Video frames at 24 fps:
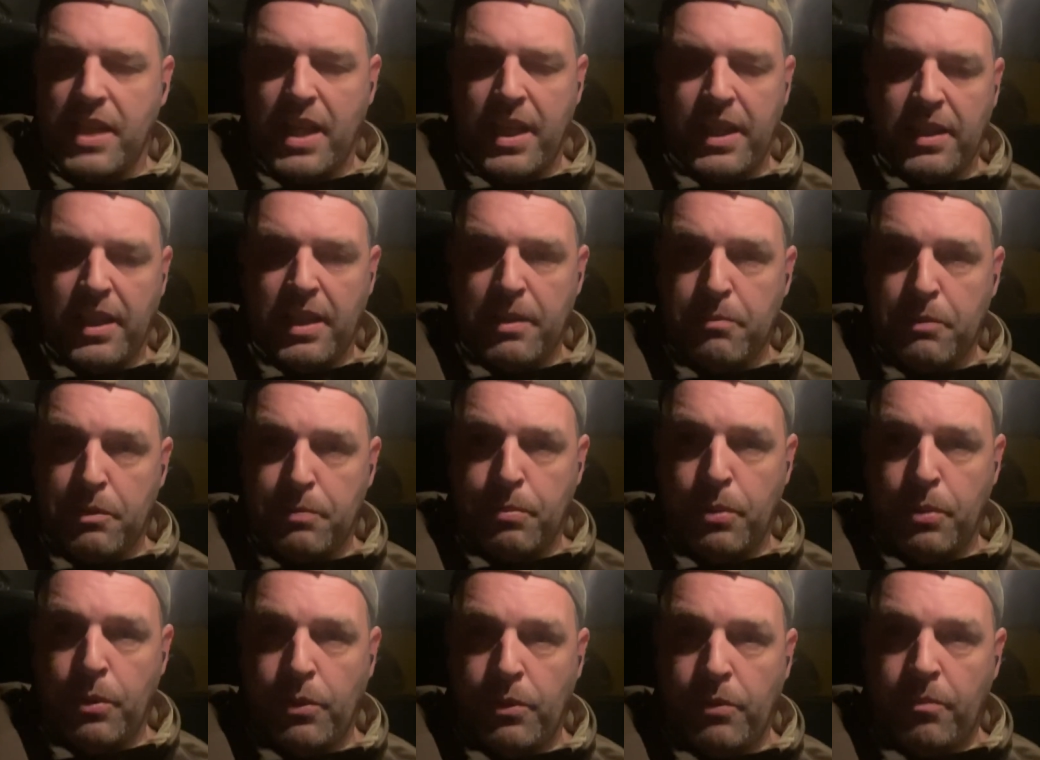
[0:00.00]
in line with
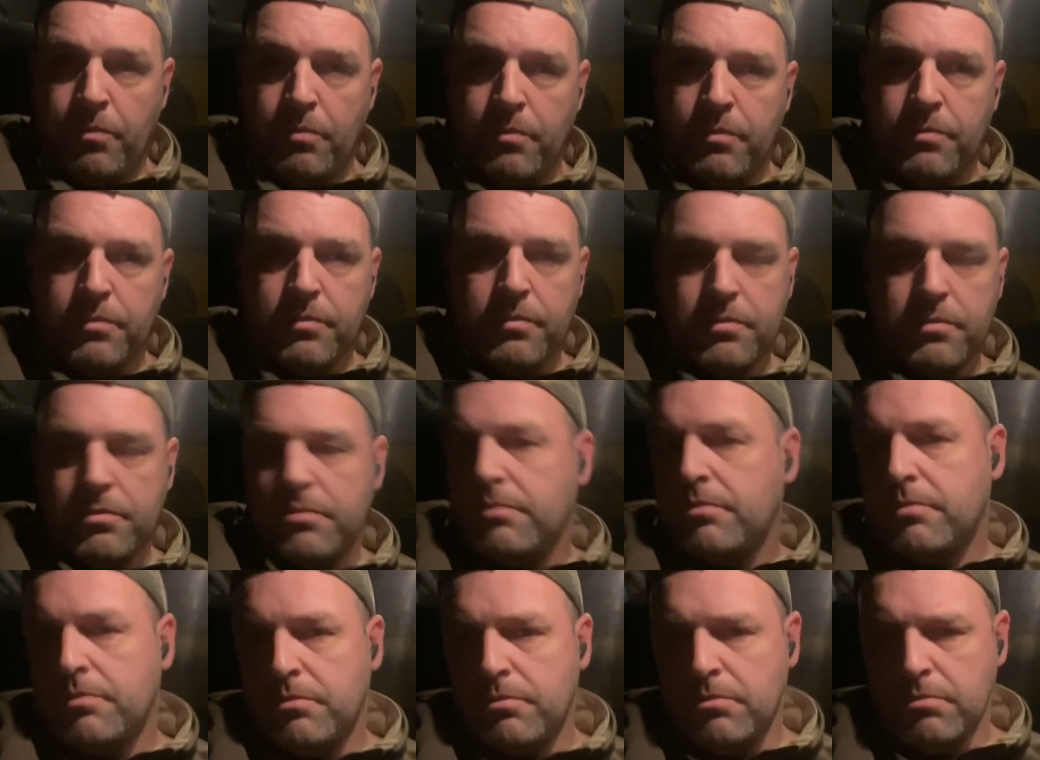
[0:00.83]
Putin.
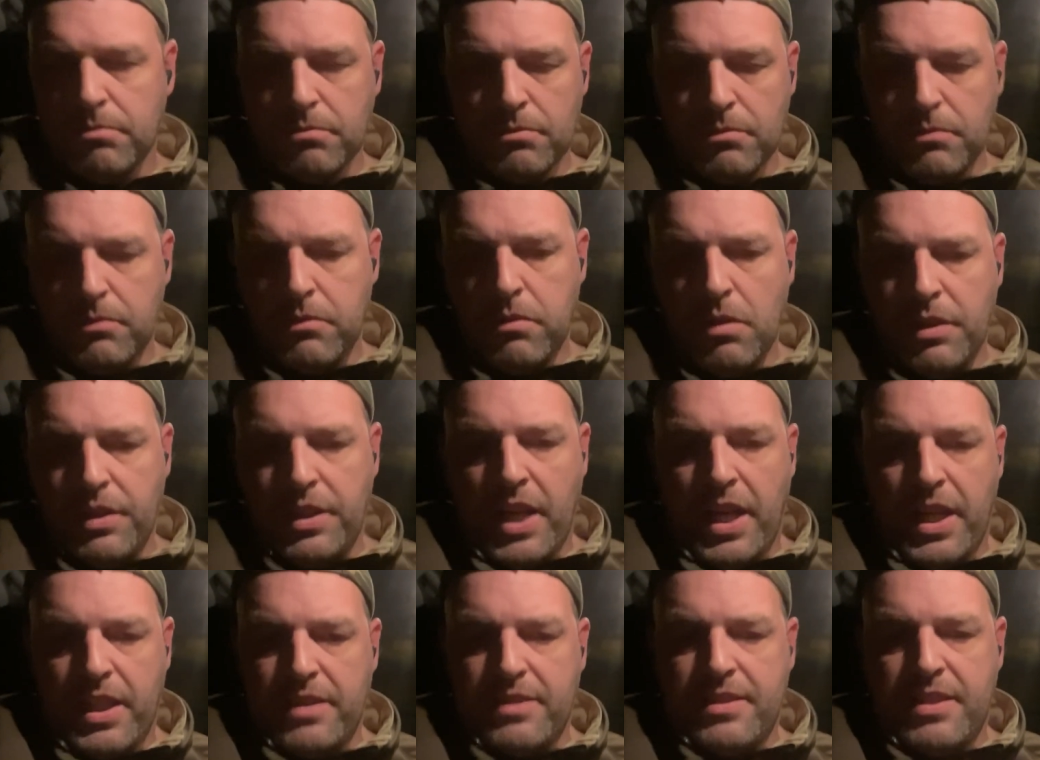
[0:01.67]

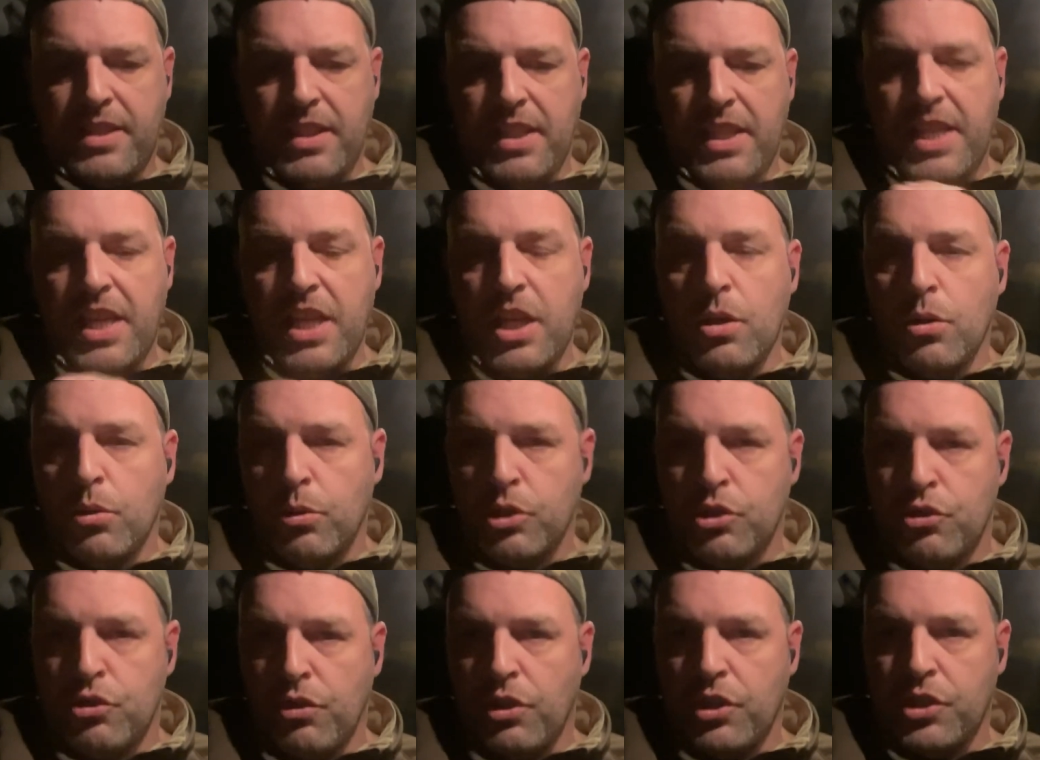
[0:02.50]
That he
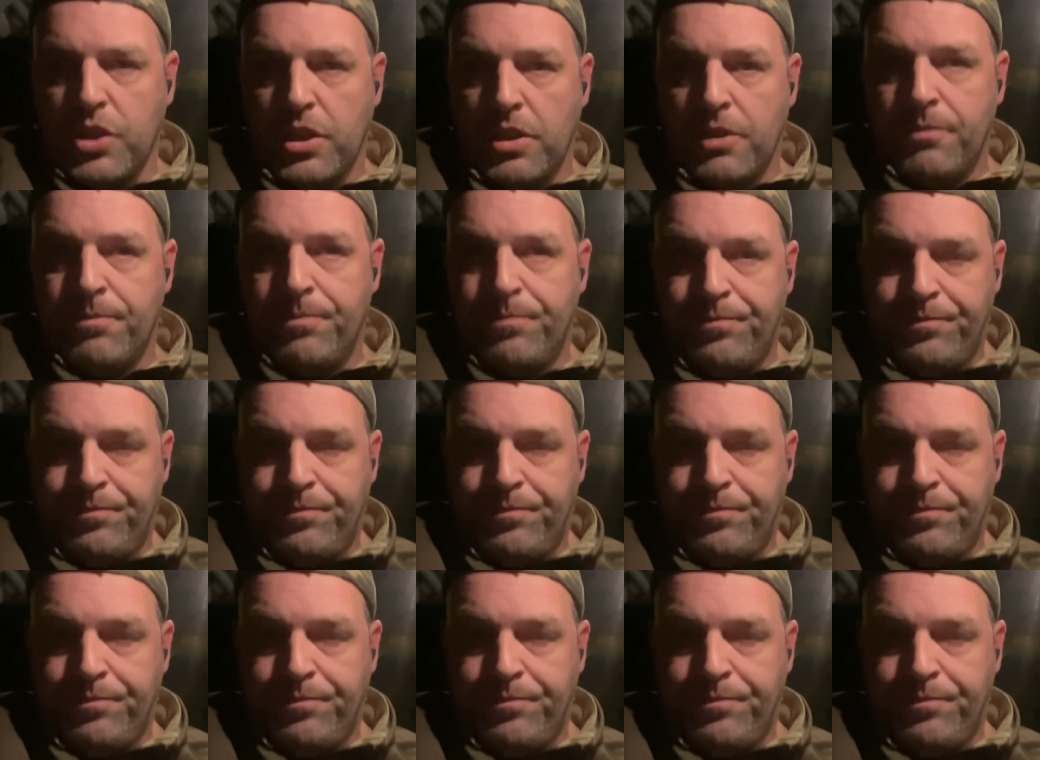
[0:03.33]
owes Russia.